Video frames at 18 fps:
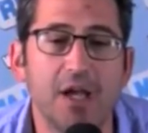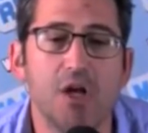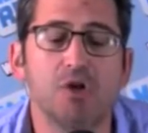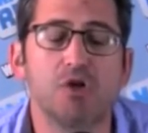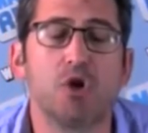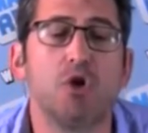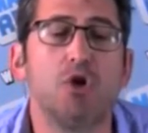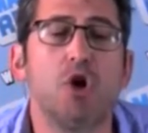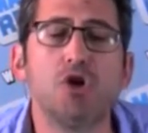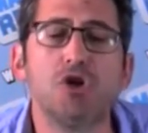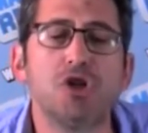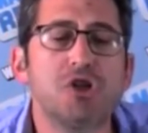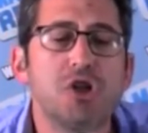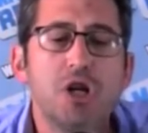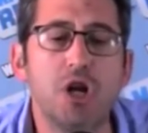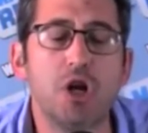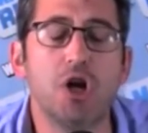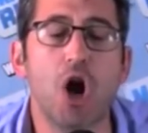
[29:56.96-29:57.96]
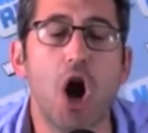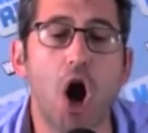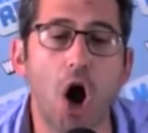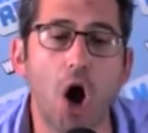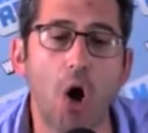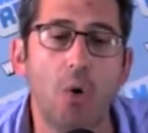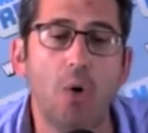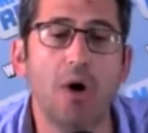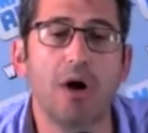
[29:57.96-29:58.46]
So you're just going to
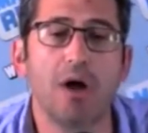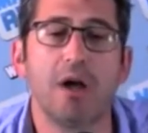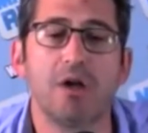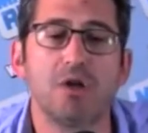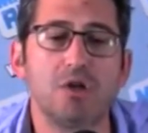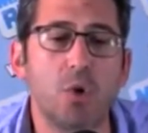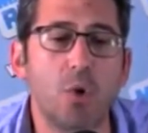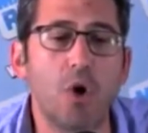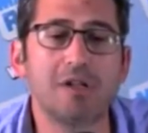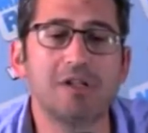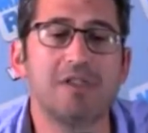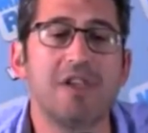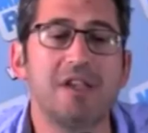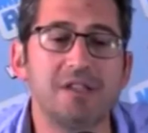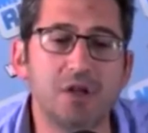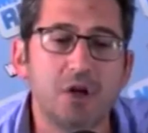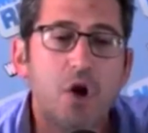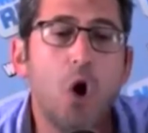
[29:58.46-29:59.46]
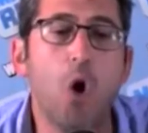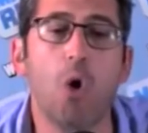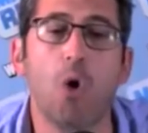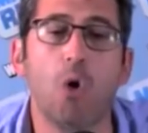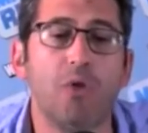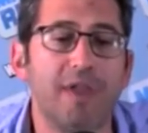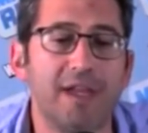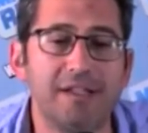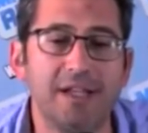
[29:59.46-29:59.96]
go towards this
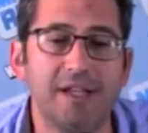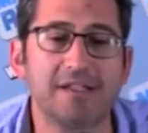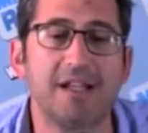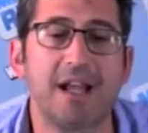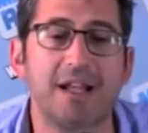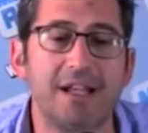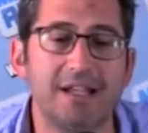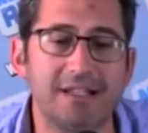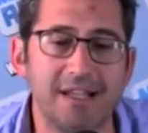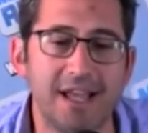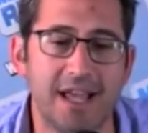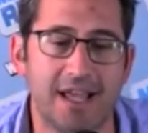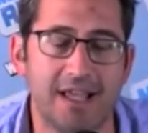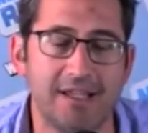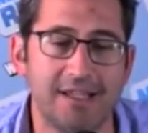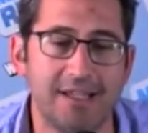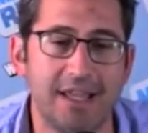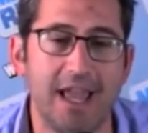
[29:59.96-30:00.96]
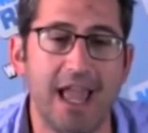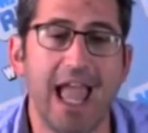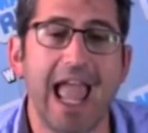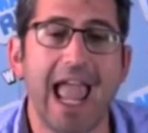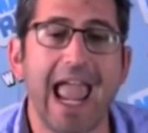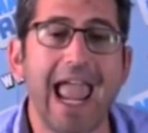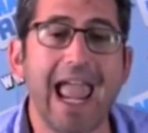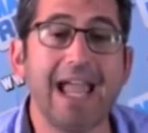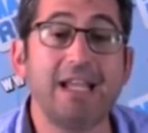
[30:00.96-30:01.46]
goal that does not exist,
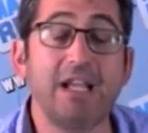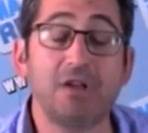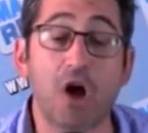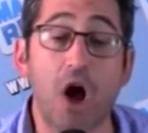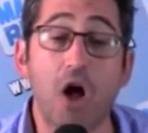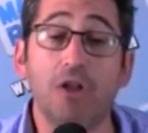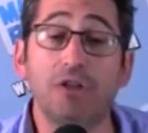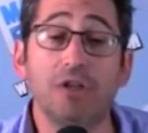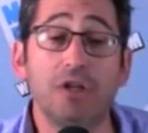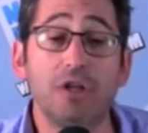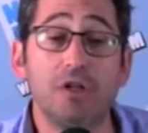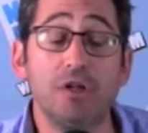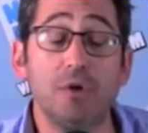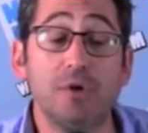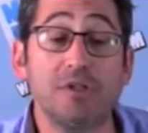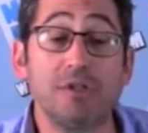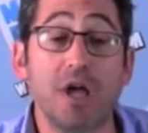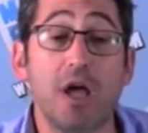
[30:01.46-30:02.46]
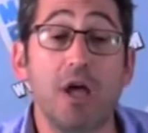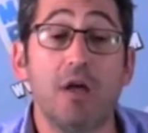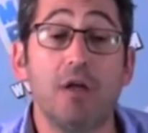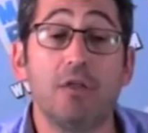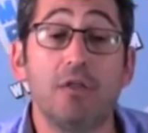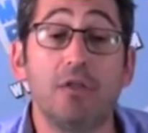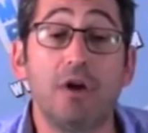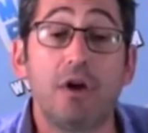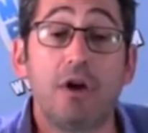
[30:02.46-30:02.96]
and it's all it's going to do is
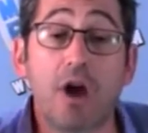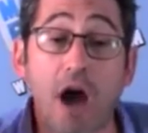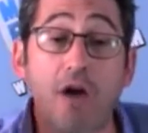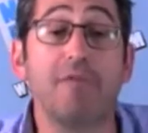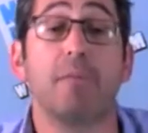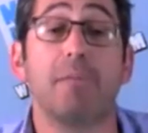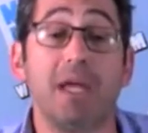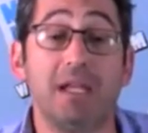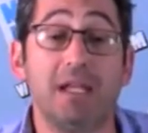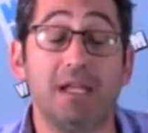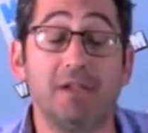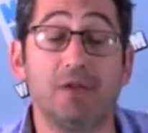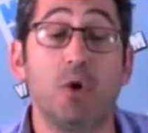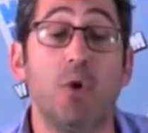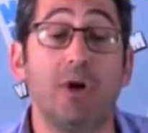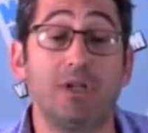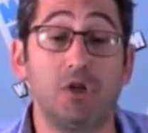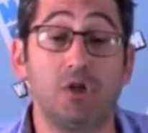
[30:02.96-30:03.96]
the government is going to